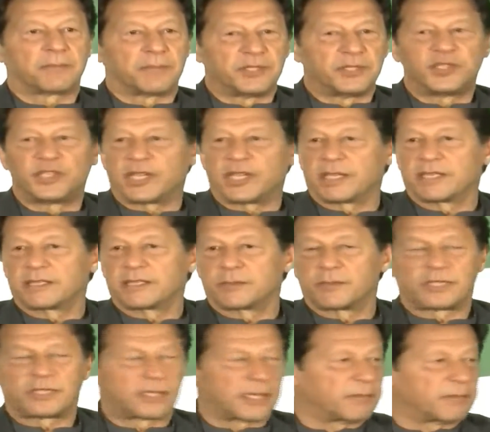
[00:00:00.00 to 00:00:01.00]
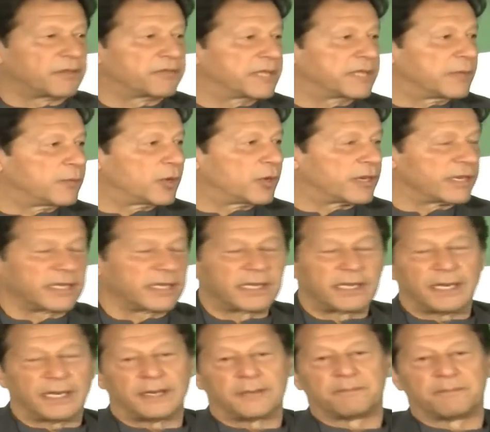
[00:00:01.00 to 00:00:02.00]
end up in jails, which some of them
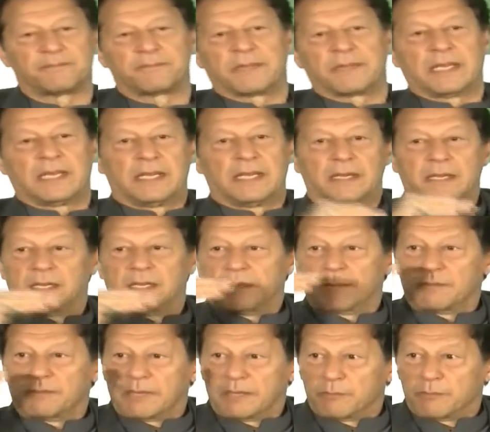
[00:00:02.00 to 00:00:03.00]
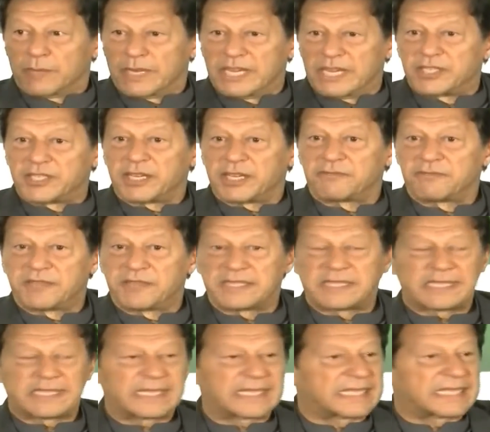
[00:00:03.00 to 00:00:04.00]
already are.
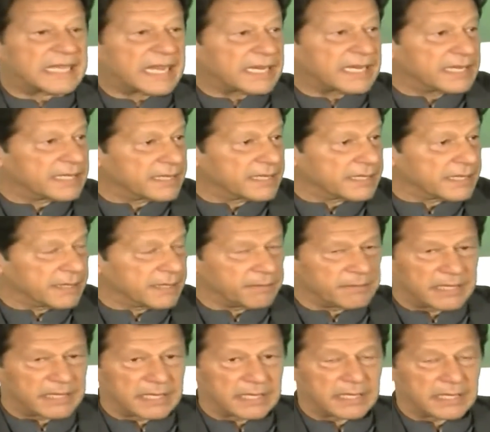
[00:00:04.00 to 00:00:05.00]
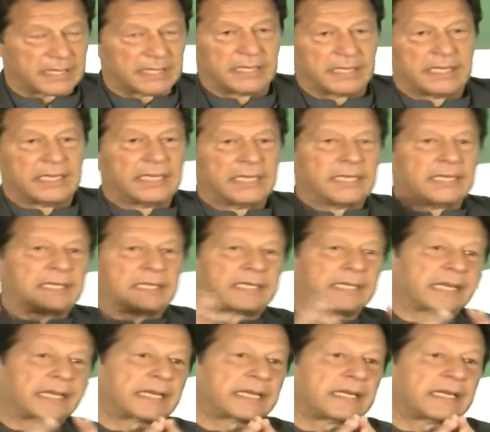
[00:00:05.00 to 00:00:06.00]
Malaysia faces exactly the same thing.
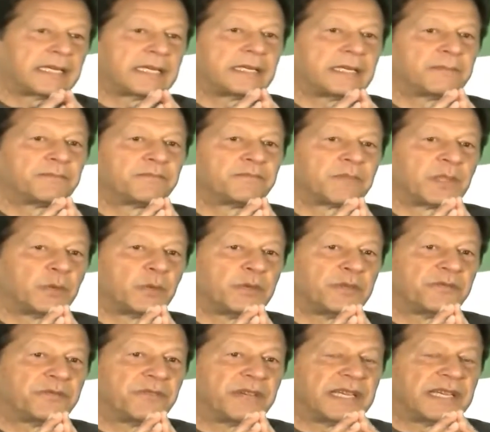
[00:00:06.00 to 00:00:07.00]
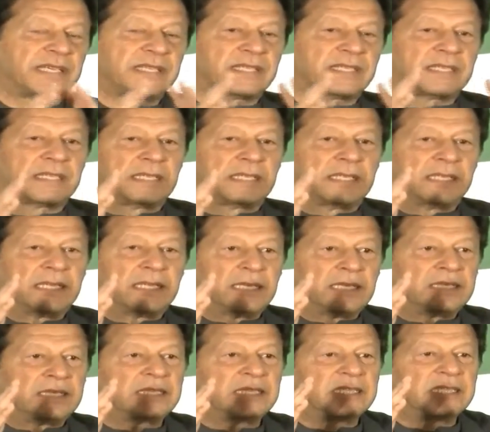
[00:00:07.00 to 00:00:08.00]
Secondly, we face
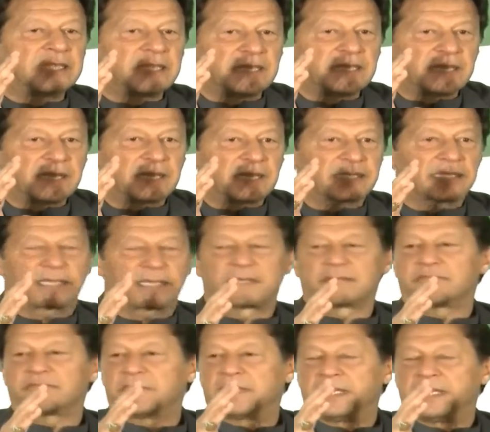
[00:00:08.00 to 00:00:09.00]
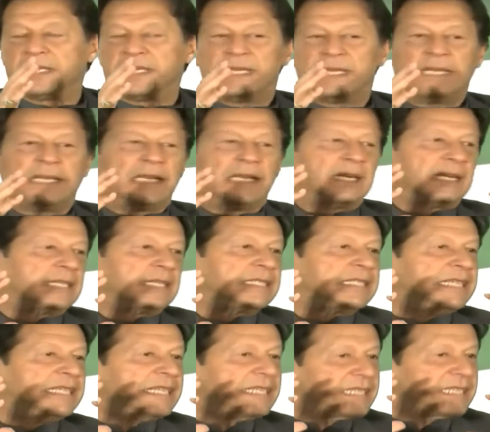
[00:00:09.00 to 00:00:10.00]
deteriorating,
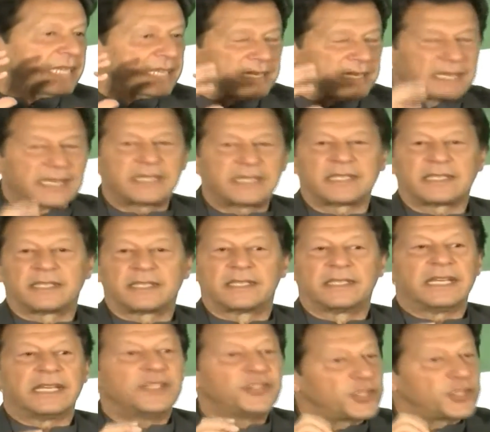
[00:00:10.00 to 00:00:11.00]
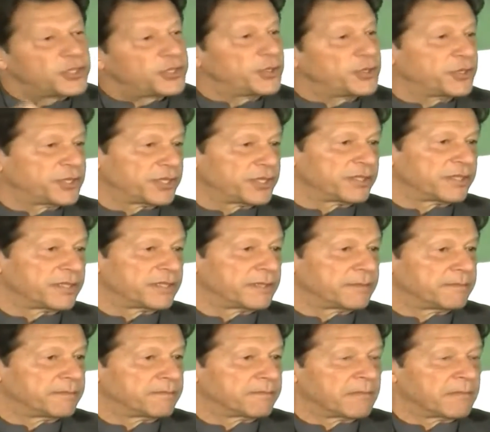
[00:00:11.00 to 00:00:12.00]
degenerated
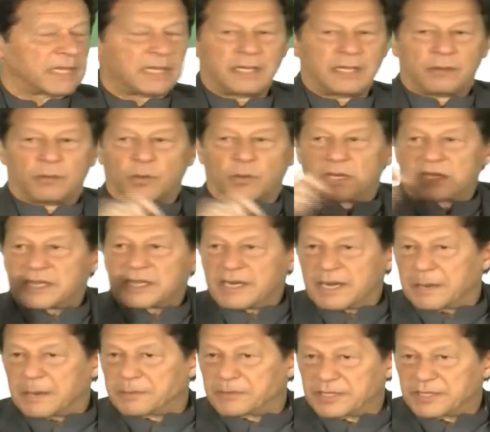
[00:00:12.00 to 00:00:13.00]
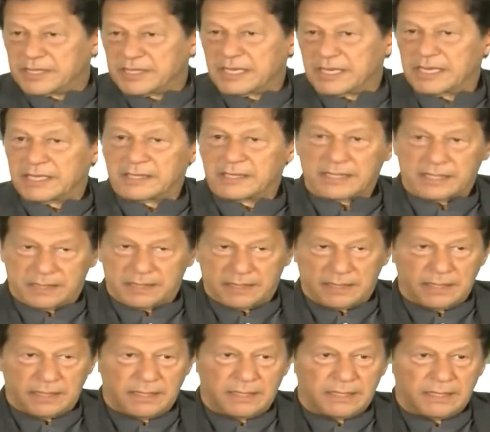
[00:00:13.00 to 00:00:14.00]
institutions. What corruption
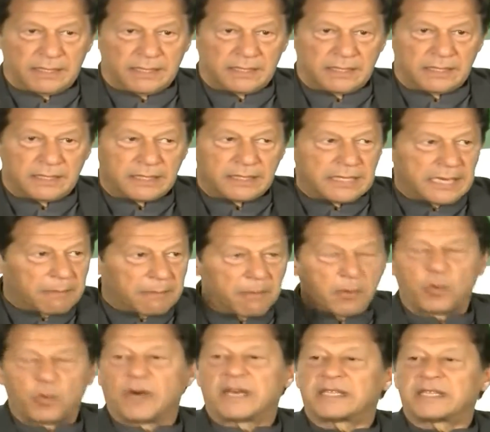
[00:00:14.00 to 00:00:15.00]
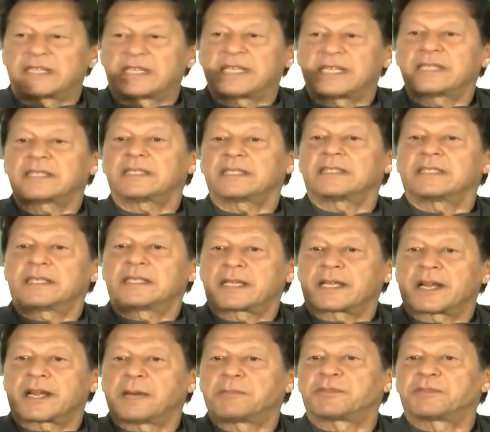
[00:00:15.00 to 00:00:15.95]
does, Number one thing,